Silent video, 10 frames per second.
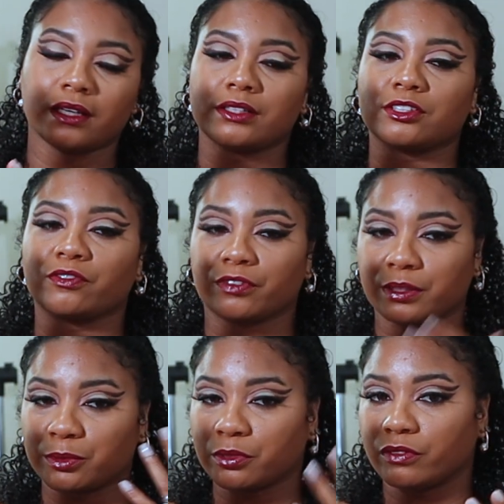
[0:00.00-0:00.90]
So for
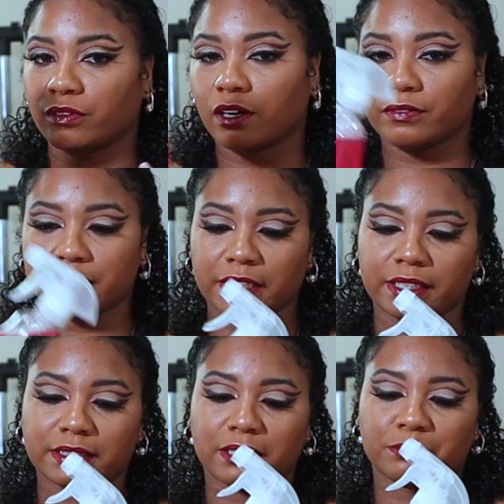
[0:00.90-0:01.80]
them to evolve and to
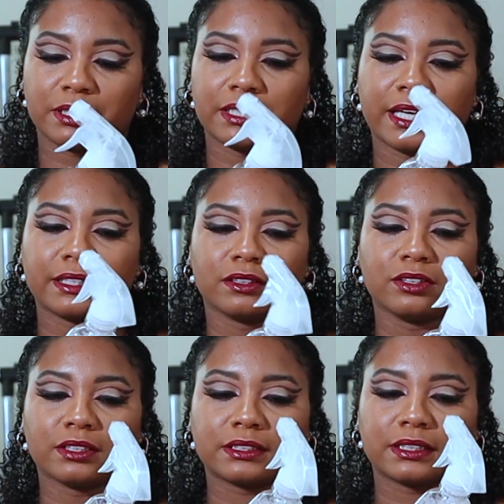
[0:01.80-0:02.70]
get something that
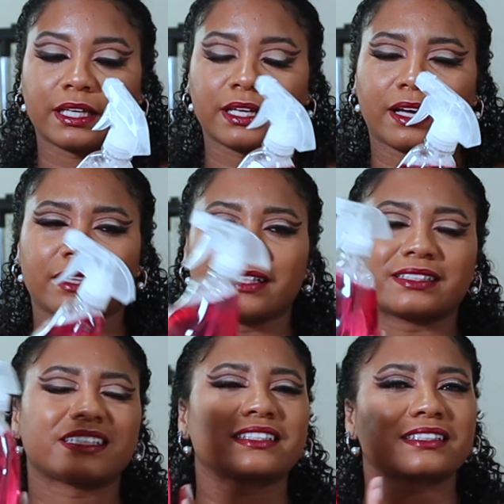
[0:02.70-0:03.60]
looks like
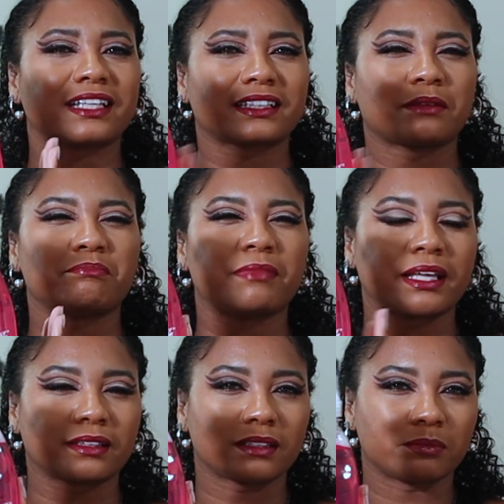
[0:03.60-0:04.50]
this is like the
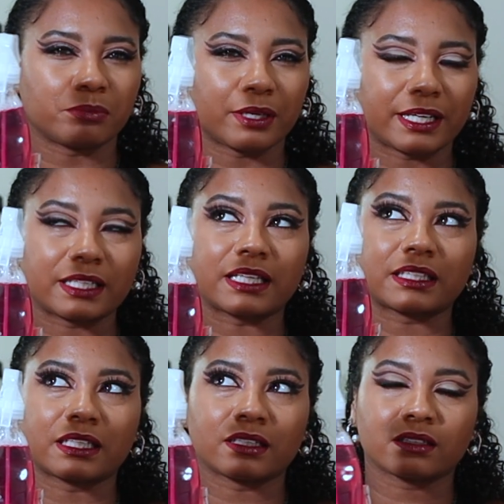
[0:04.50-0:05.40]
Method brand, I
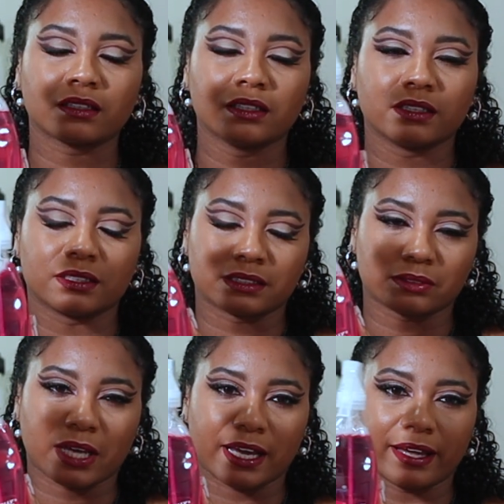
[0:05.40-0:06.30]
think. This
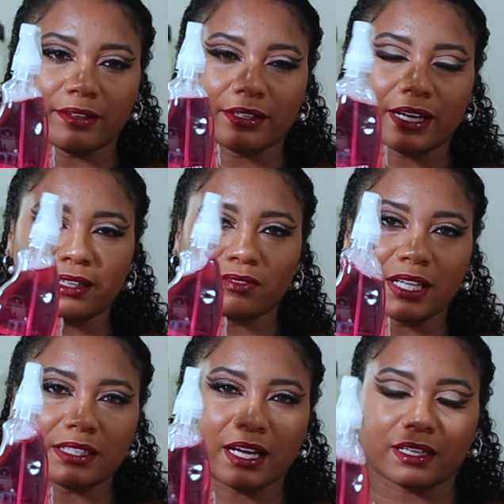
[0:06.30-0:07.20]
is how they're kind of
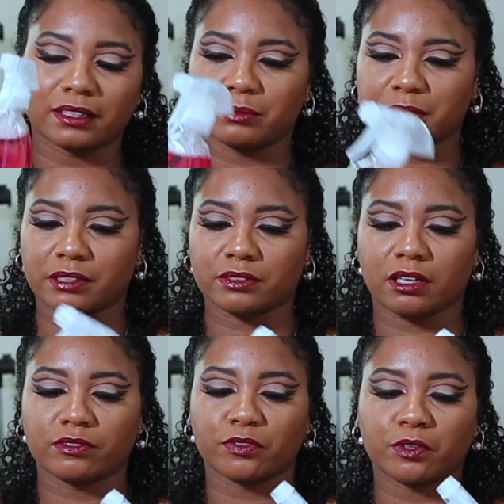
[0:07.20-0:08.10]
like knocking themselves
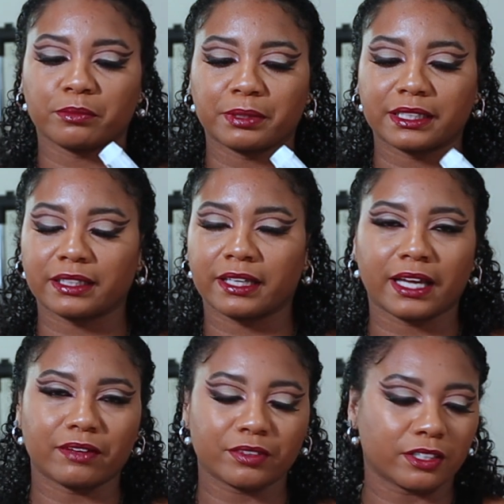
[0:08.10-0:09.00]
off for, but they
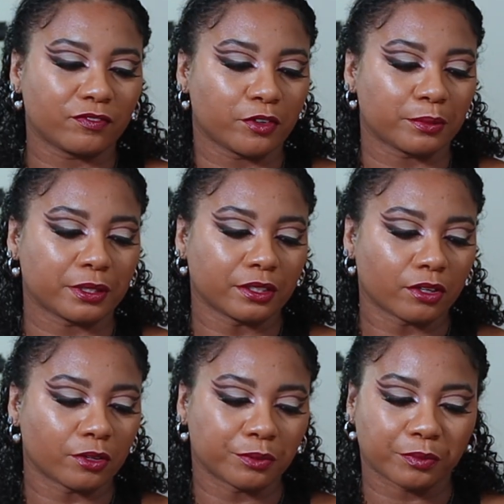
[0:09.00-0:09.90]
have a good formula in
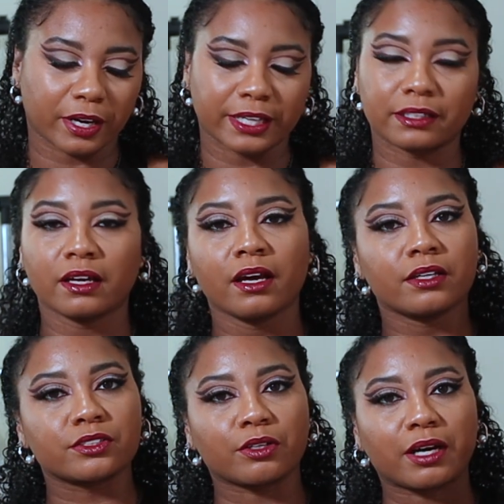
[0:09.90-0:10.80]
their own right.
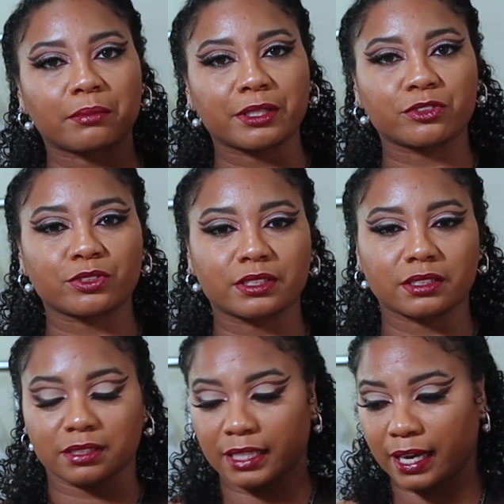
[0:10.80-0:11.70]
So I'm interested to
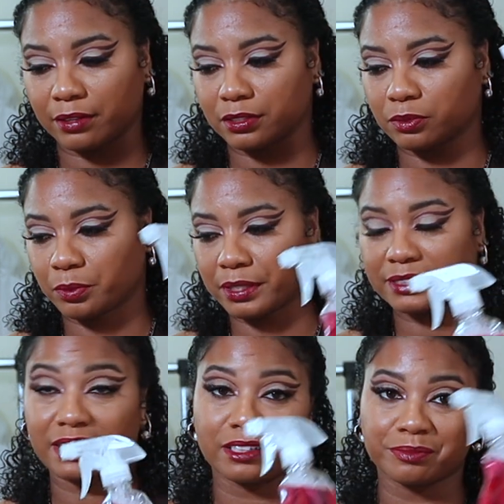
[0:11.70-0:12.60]
see how this
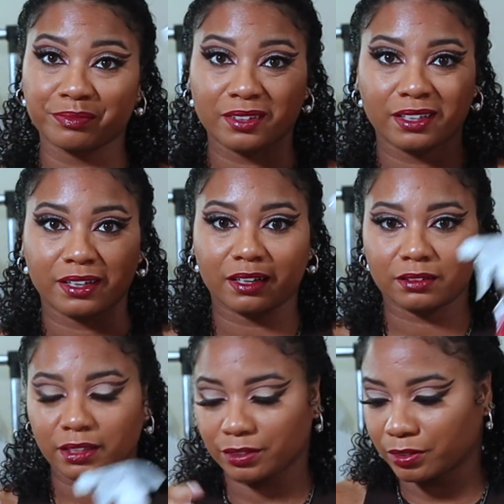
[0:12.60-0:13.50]
works out.
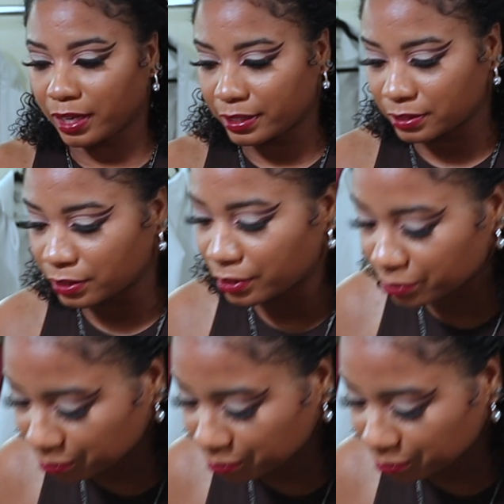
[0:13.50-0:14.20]
I'll let you guys know.